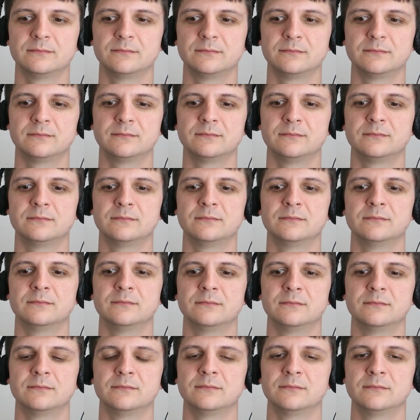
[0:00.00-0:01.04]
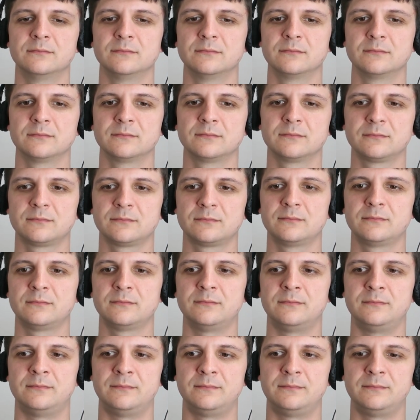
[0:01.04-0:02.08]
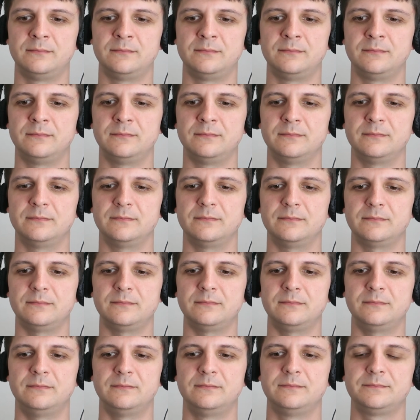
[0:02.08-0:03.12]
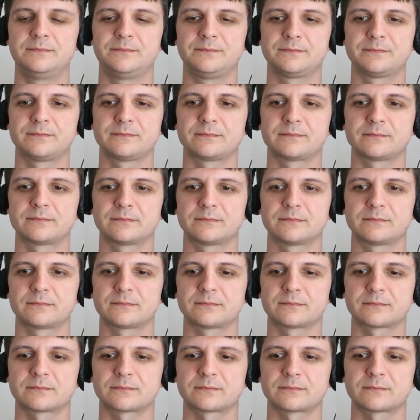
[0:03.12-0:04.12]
[no speech]